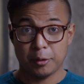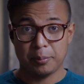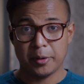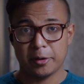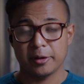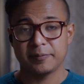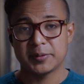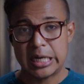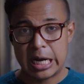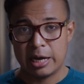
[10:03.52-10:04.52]
a period of
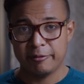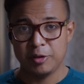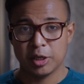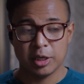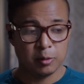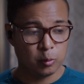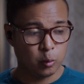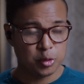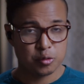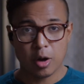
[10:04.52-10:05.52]
time, you can
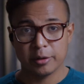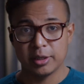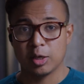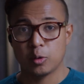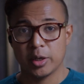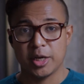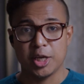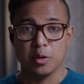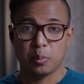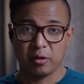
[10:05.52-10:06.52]
withdraw the liquidity
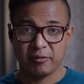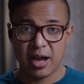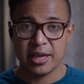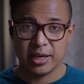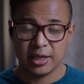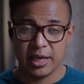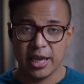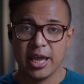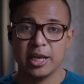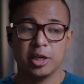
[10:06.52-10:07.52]
you provided
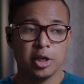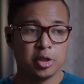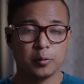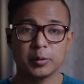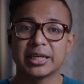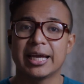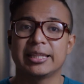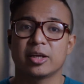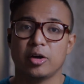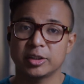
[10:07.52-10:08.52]
and you will get
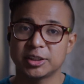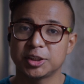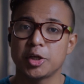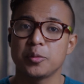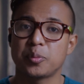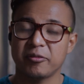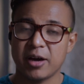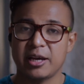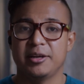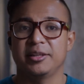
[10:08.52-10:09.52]
the currencies that you
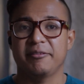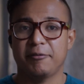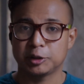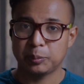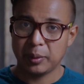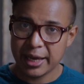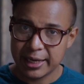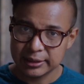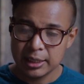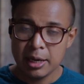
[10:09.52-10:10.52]
provided in the first
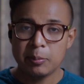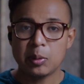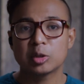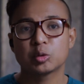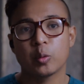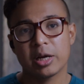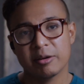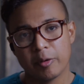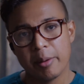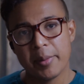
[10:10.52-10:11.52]
place, plus
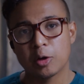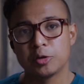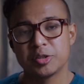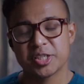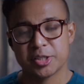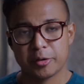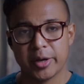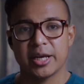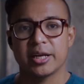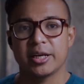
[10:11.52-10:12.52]
whatever amount you
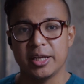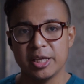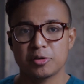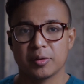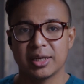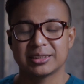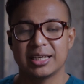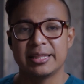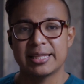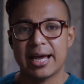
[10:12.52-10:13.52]
generated in interest
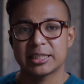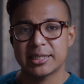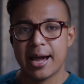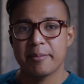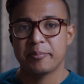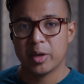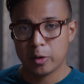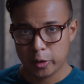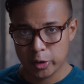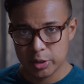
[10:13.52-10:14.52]
in that time
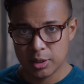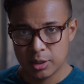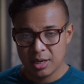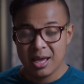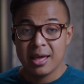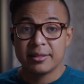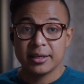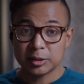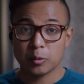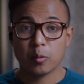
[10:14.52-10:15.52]
period.
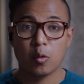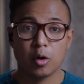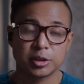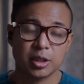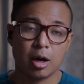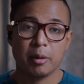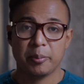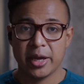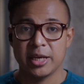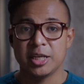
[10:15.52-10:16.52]
These rewards are
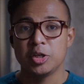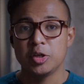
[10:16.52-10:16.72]
paid in